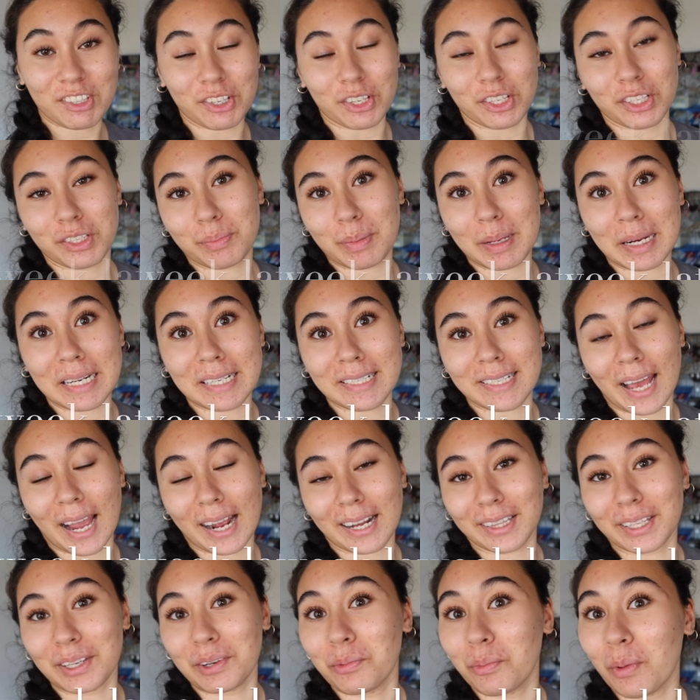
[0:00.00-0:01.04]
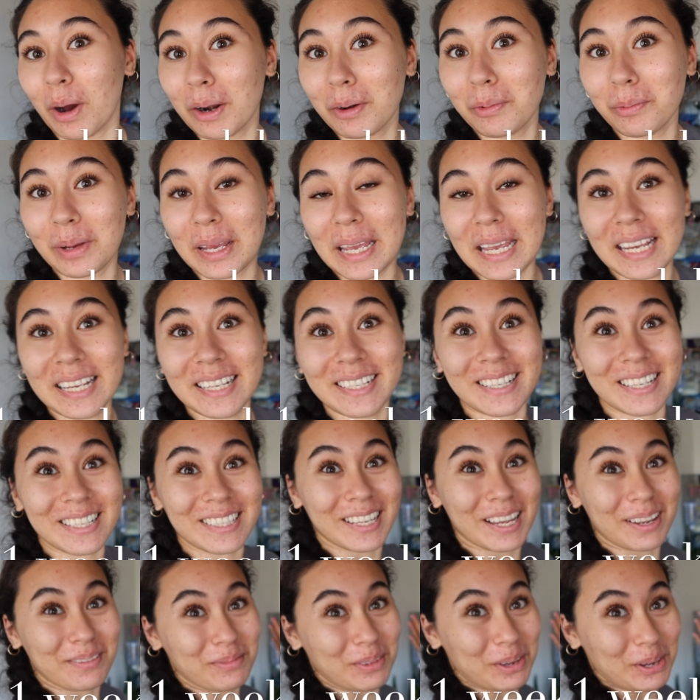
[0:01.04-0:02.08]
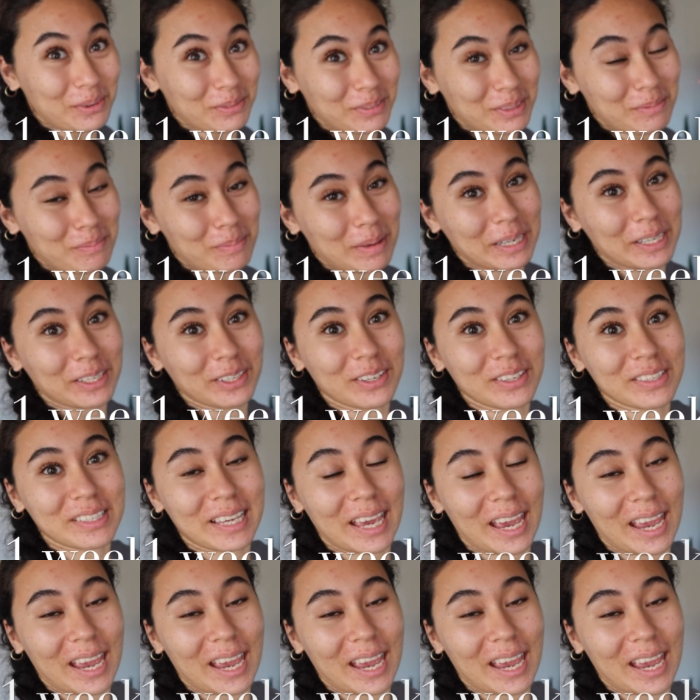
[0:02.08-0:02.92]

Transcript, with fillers: So it's been exactly one week since I moved the big girl's